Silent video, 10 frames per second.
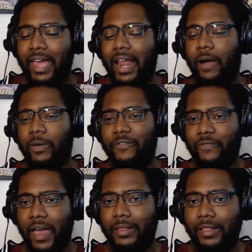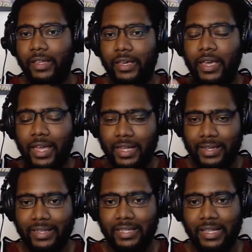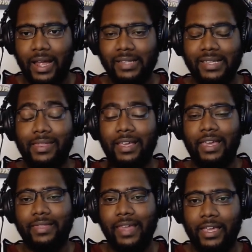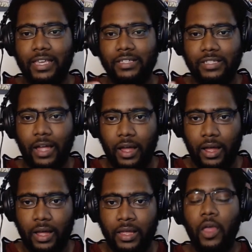and how he finally connects the dots that the kid that he saw,